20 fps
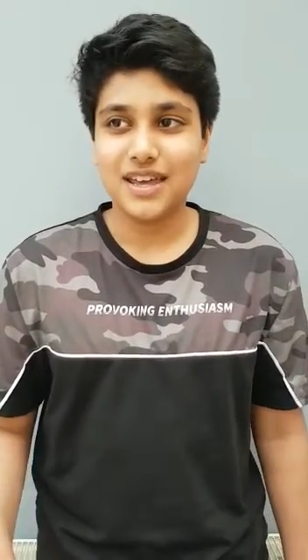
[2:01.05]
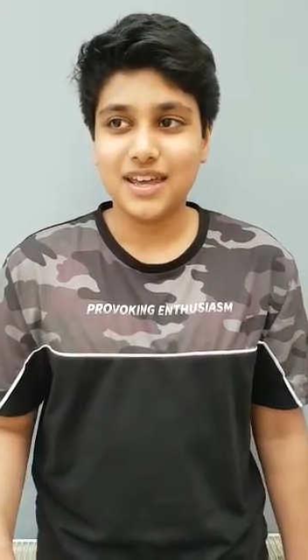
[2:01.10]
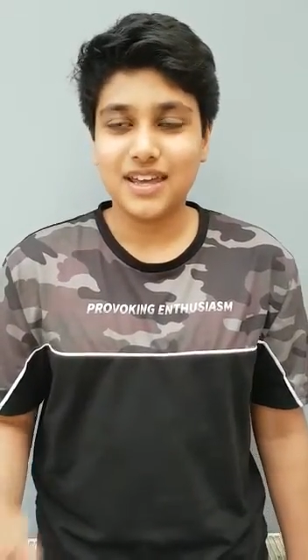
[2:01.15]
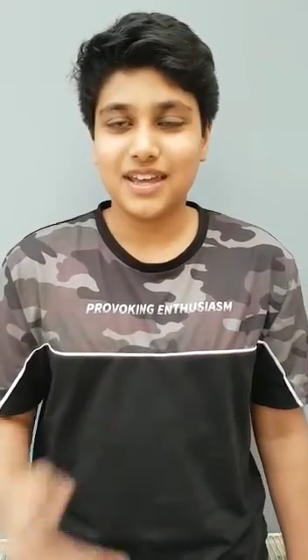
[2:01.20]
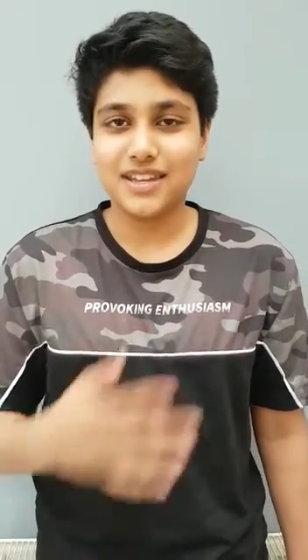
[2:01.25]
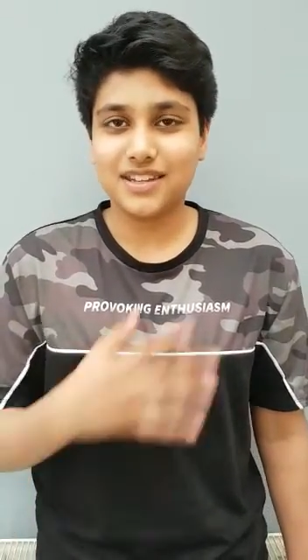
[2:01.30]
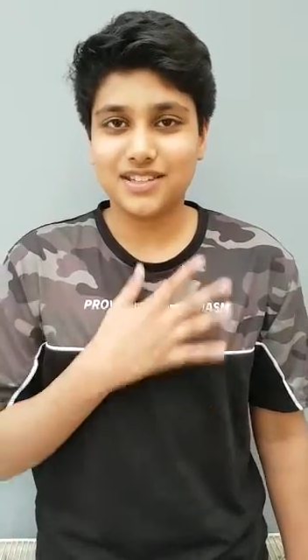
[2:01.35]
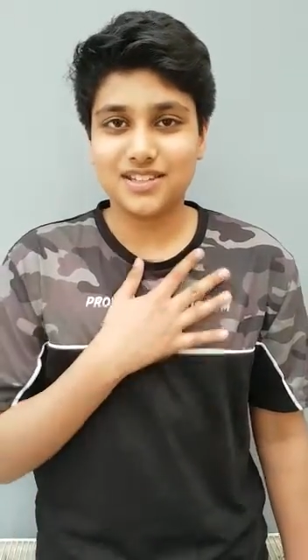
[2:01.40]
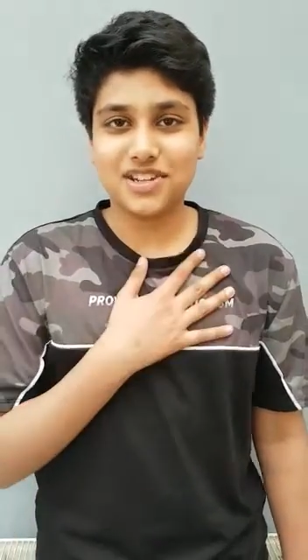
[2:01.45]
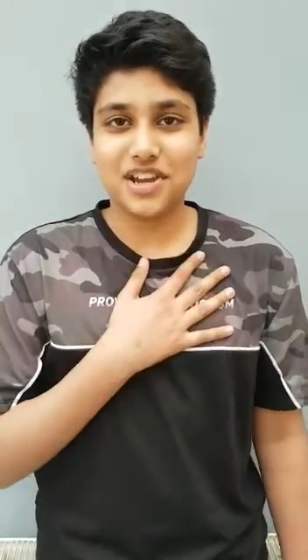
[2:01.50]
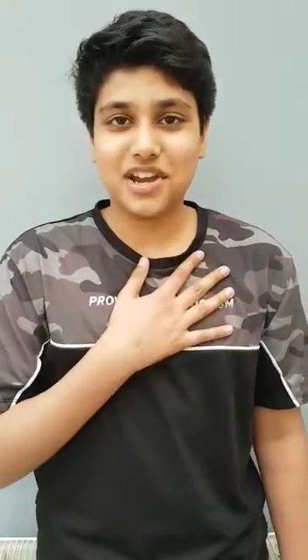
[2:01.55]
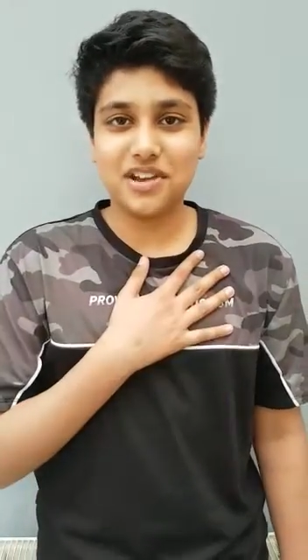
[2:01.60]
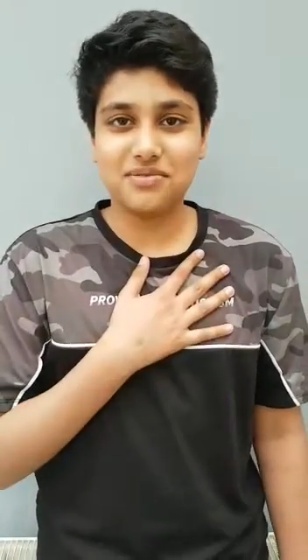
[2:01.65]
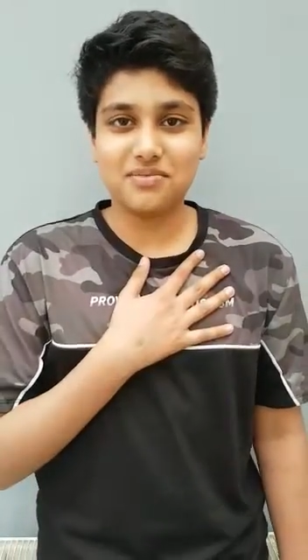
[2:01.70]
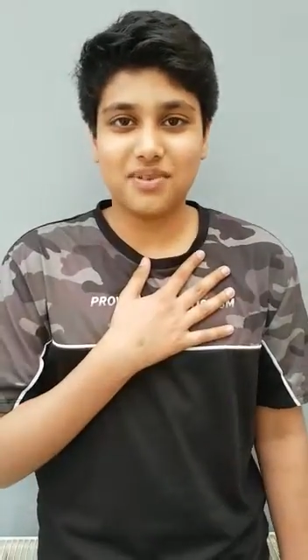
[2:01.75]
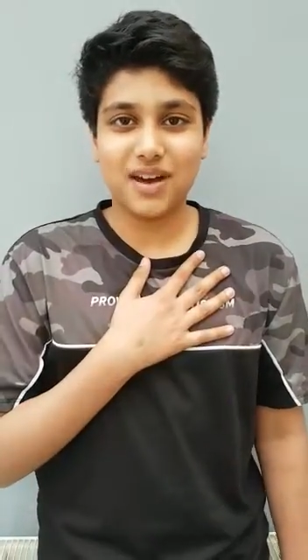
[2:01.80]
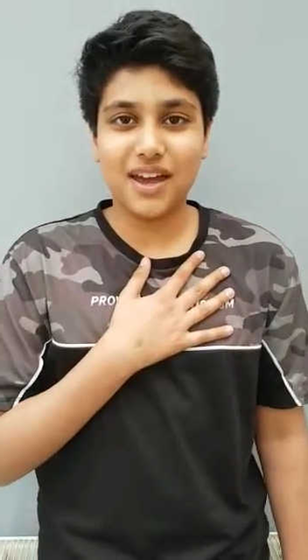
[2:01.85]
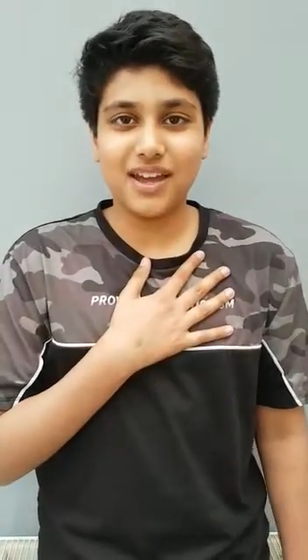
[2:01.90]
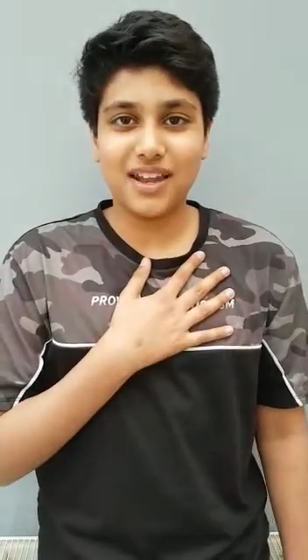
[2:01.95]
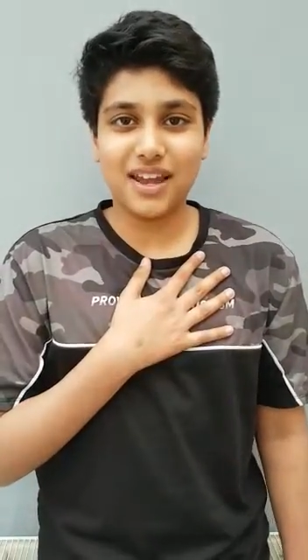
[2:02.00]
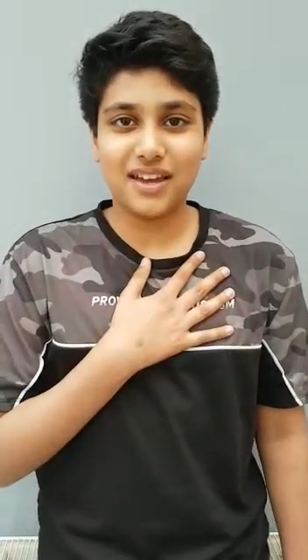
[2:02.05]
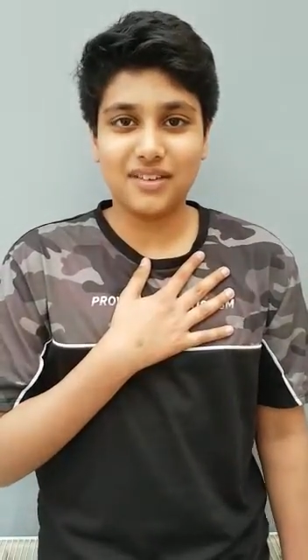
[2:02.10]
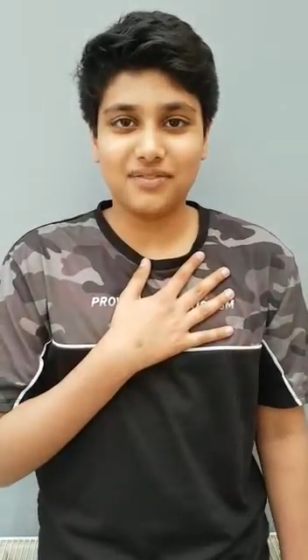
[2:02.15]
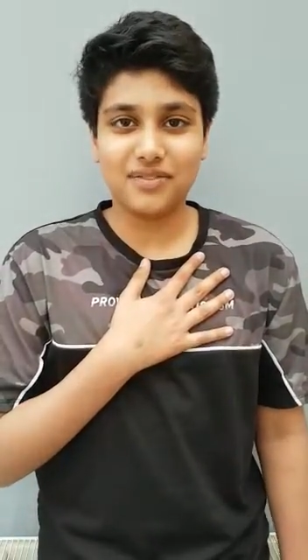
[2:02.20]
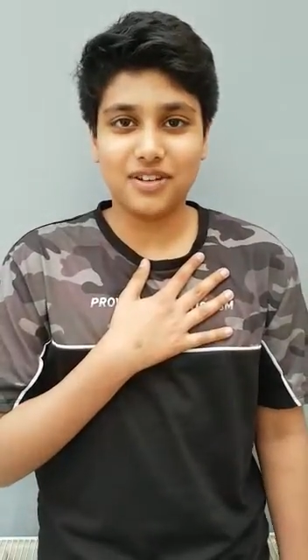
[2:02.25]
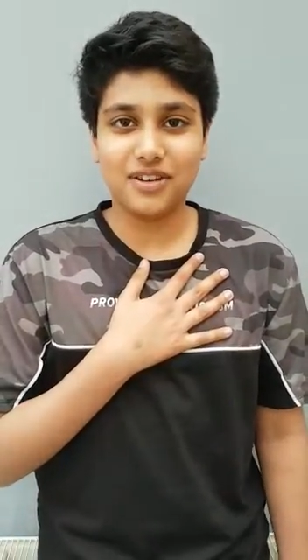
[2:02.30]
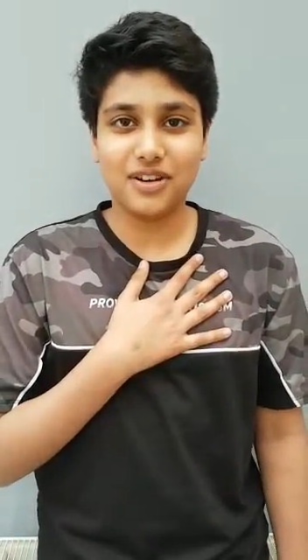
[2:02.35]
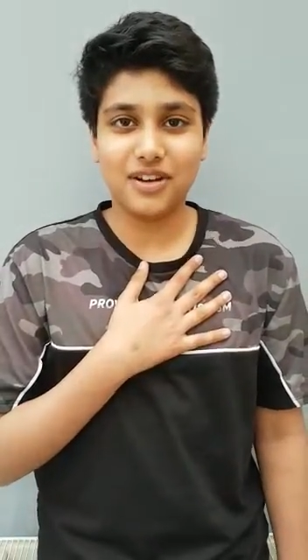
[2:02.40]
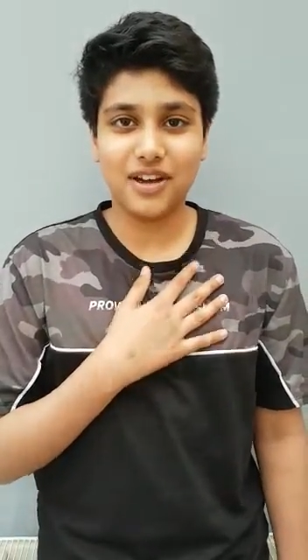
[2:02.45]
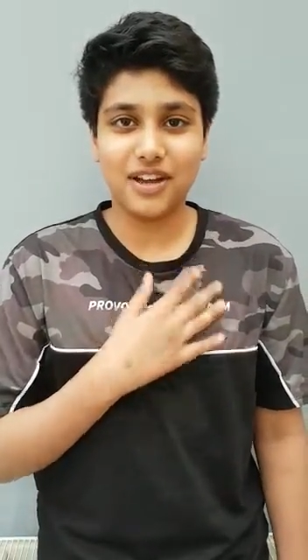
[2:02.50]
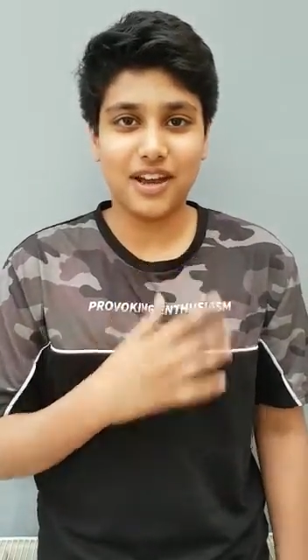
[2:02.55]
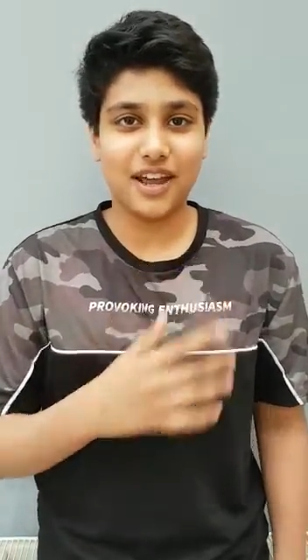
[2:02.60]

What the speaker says: it's changed my life a lot and